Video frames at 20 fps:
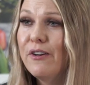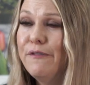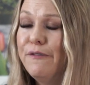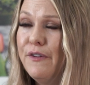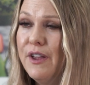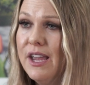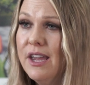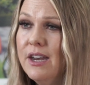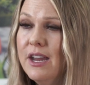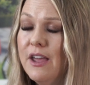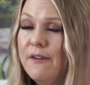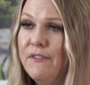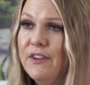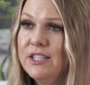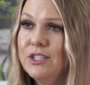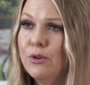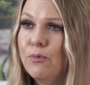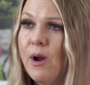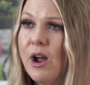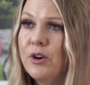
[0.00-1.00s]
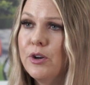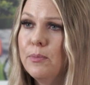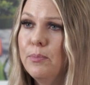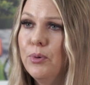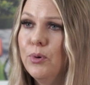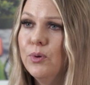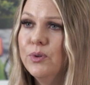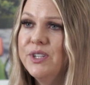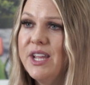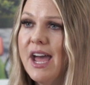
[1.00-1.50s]
feet if it's around a
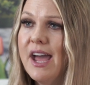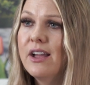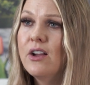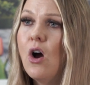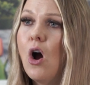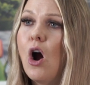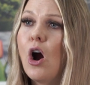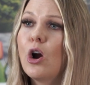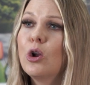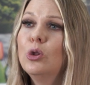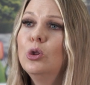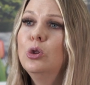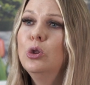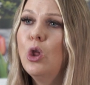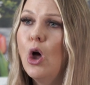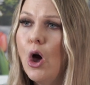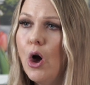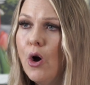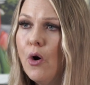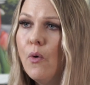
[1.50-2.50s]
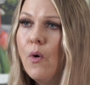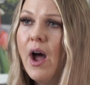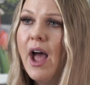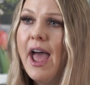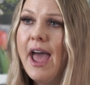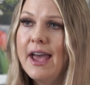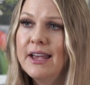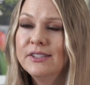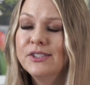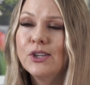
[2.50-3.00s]
pool deck are low
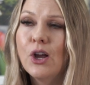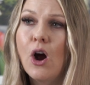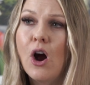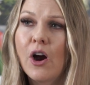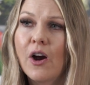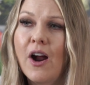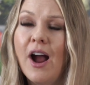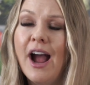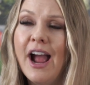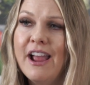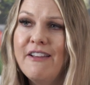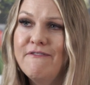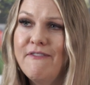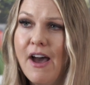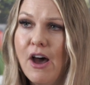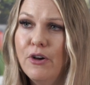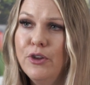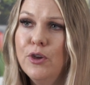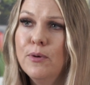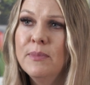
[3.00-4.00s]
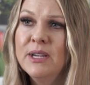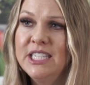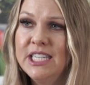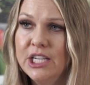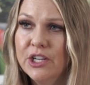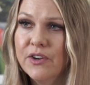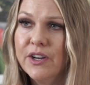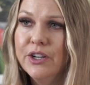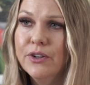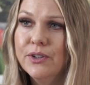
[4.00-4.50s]
SRI value
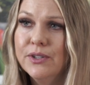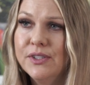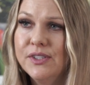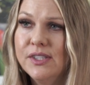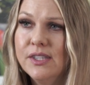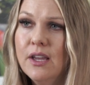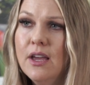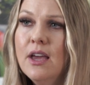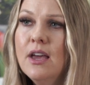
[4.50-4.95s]
materials.